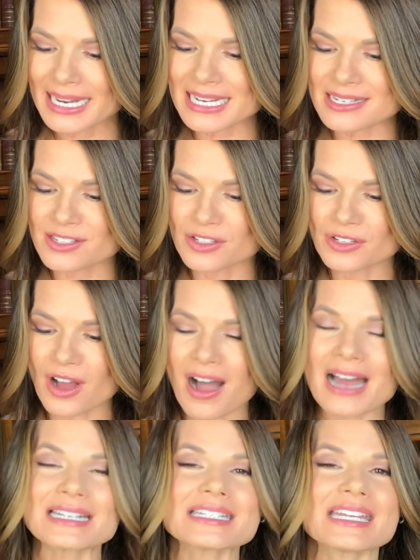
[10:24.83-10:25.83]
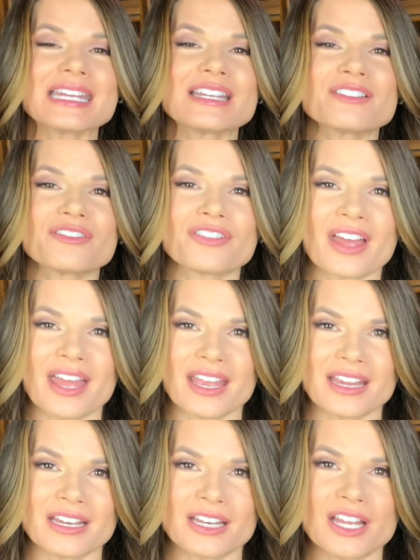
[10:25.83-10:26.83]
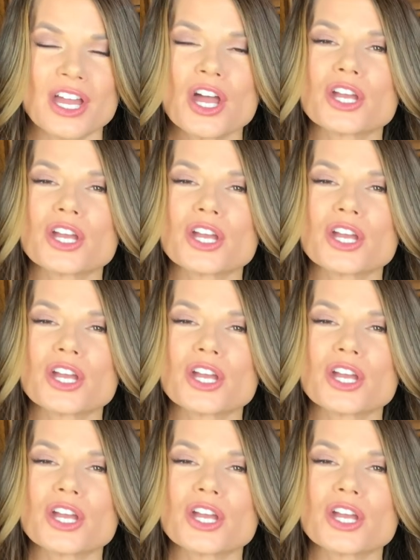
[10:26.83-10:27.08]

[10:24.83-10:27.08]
is not in vain.